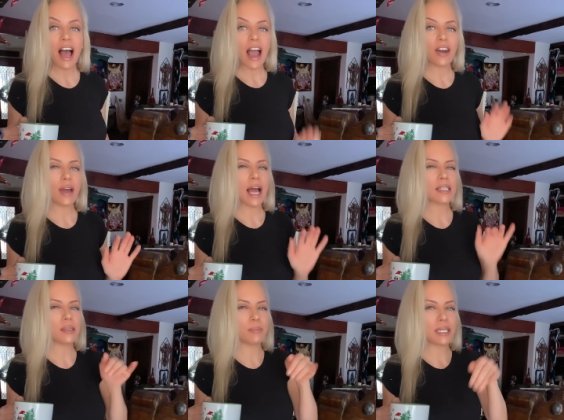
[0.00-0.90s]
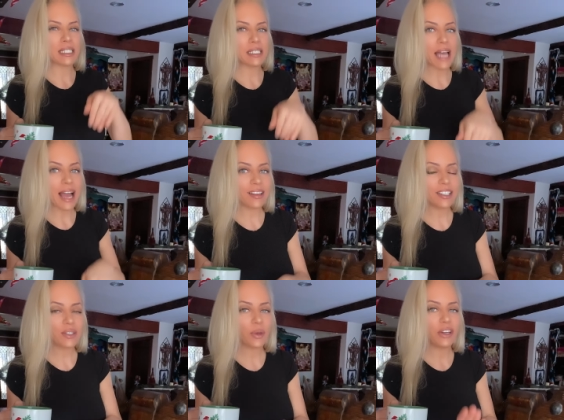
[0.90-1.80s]
I know it hasn't been
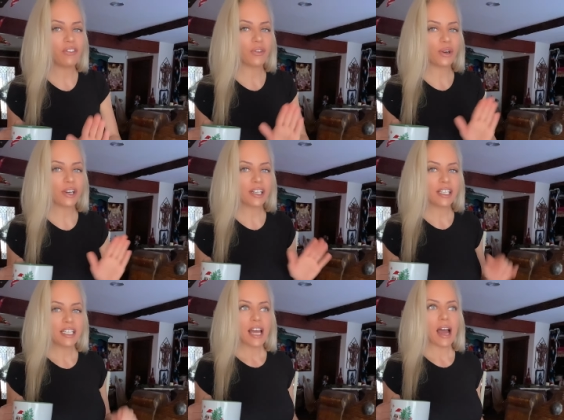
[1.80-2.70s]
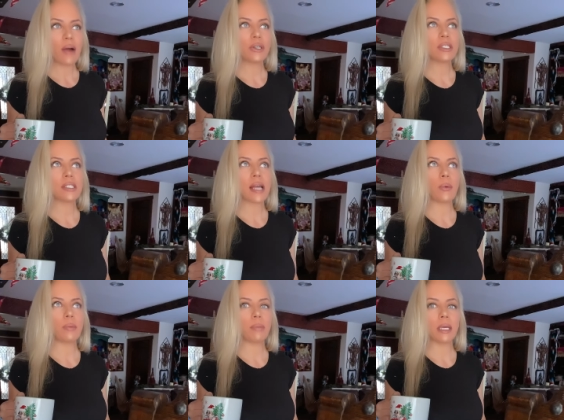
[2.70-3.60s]
exactly 24 hours. That
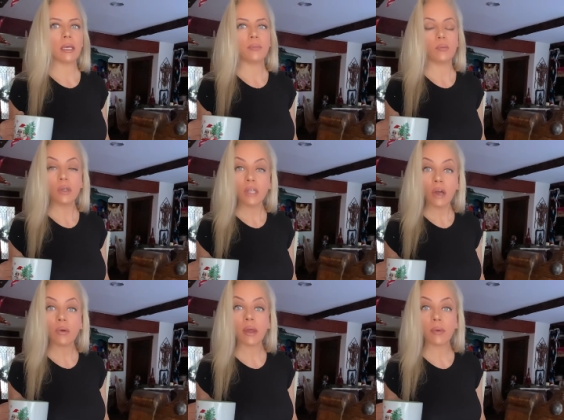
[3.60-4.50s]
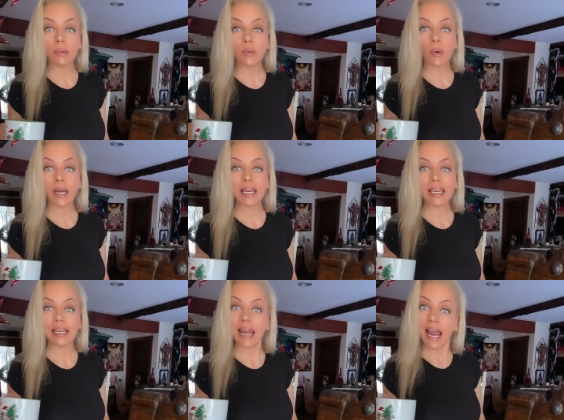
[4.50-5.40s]
would be right
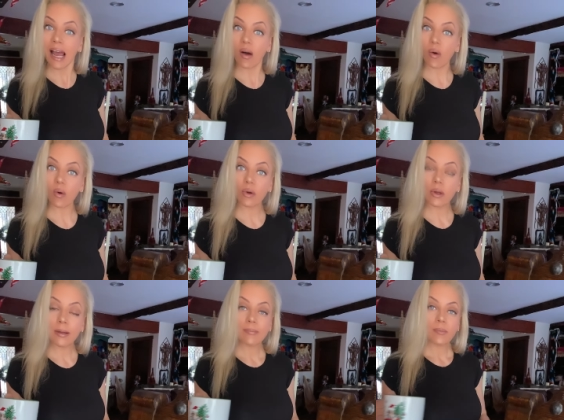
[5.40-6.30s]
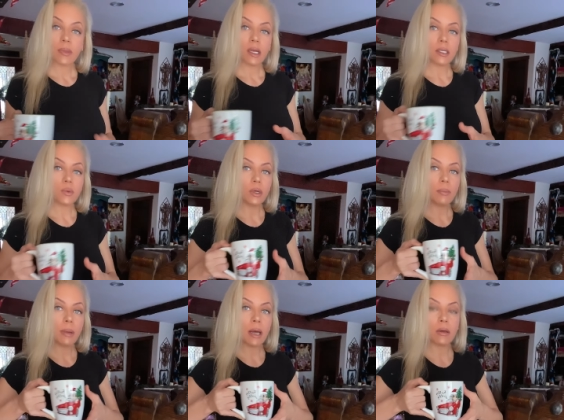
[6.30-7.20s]
now, because we're
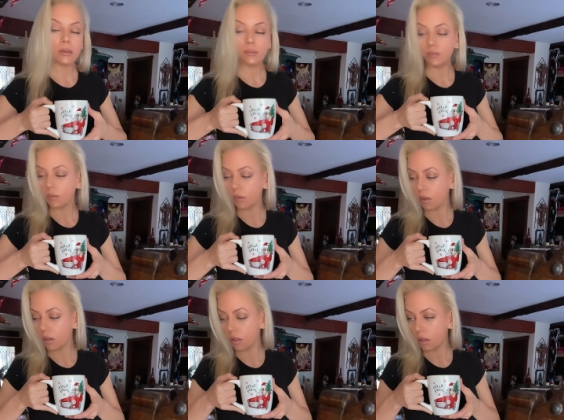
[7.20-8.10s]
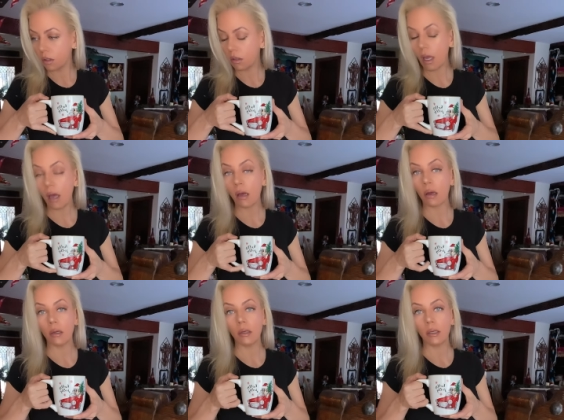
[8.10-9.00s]
about, yeah.
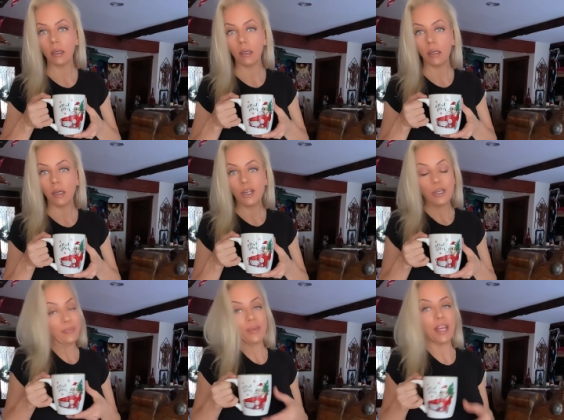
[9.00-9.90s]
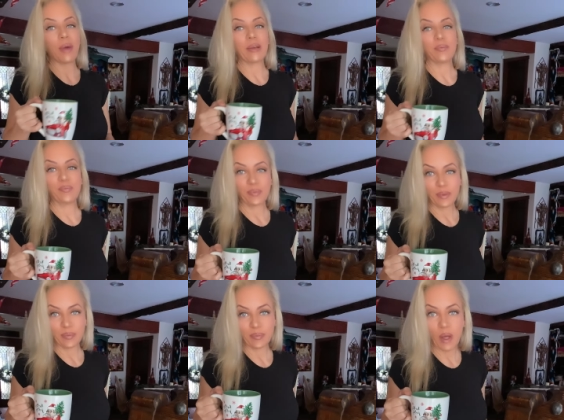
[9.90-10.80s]
Anyway,
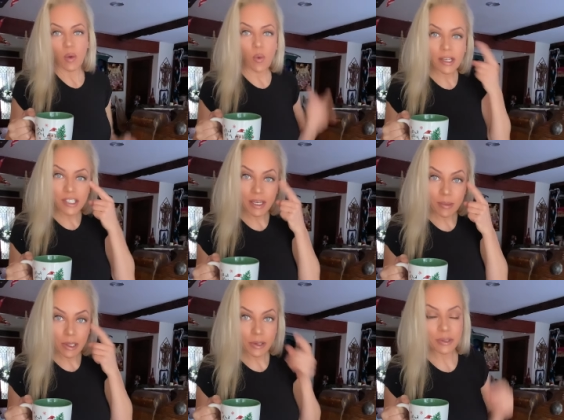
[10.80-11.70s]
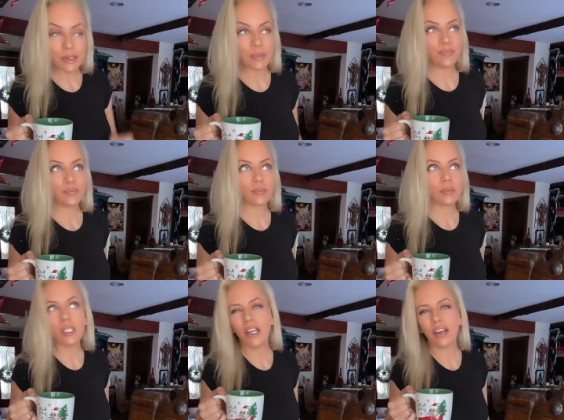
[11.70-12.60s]
watching him close,
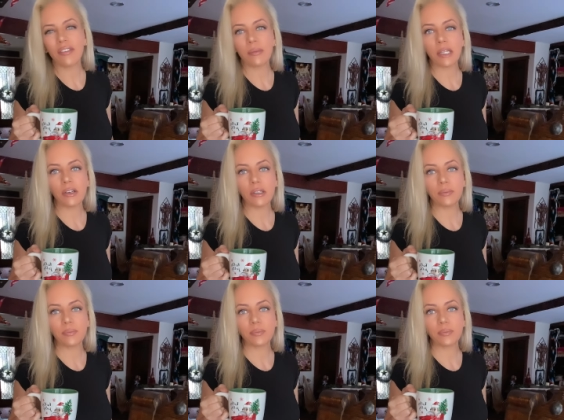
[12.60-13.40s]
you know, I'll give him a little